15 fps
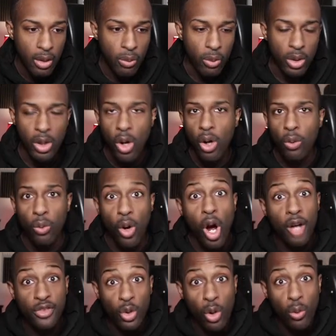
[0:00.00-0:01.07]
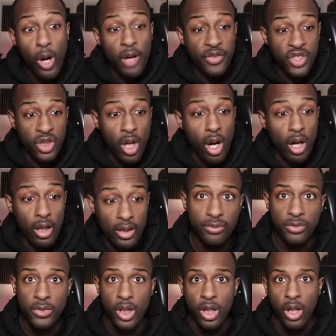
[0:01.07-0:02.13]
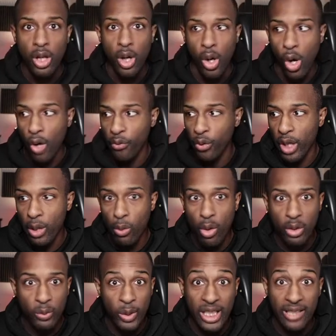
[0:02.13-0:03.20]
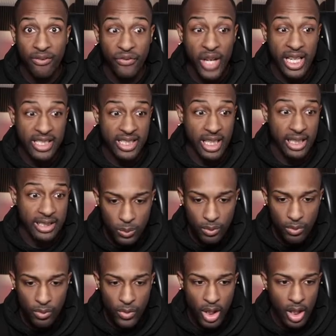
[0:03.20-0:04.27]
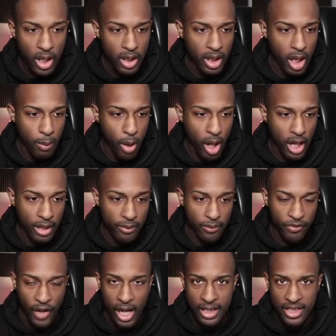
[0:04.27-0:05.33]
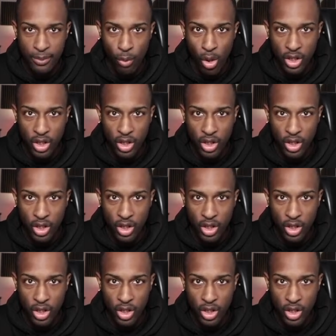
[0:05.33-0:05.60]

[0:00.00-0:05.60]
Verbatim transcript: we're going. We're off to a rough start. Hopefully, we'll, we can fix this. Come on, find some more